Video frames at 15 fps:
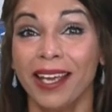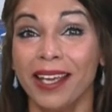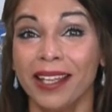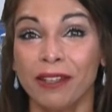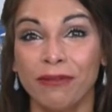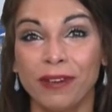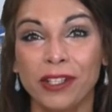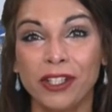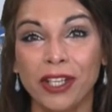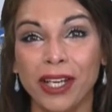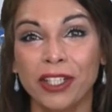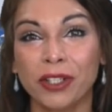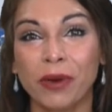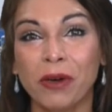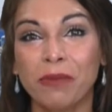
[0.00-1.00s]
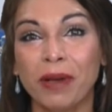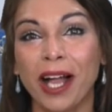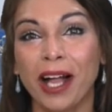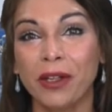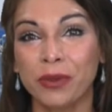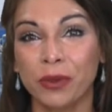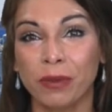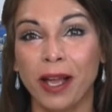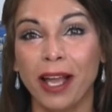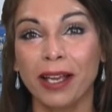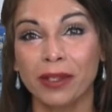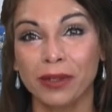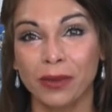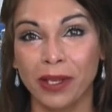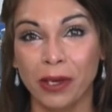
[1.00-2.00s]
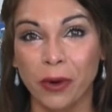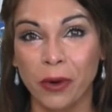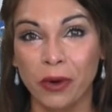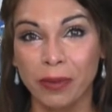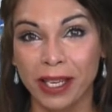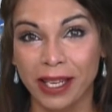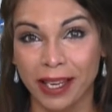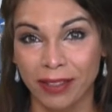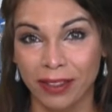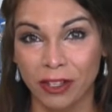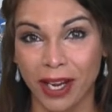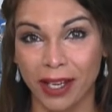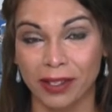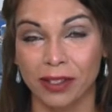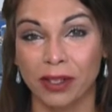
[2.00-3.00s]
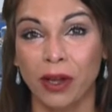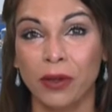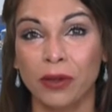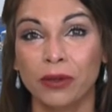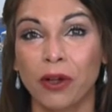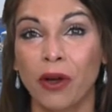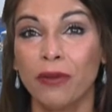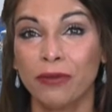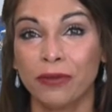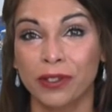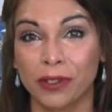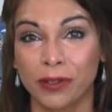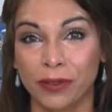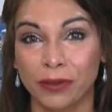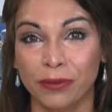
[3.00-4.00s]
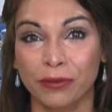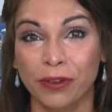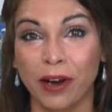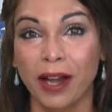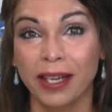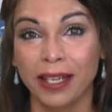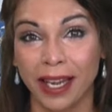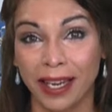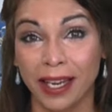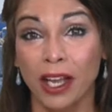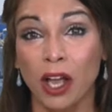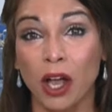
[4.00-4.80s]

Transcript: The Fed Chair Jerome Powell's remarks on the economy at the Jackson Hole conference on Friday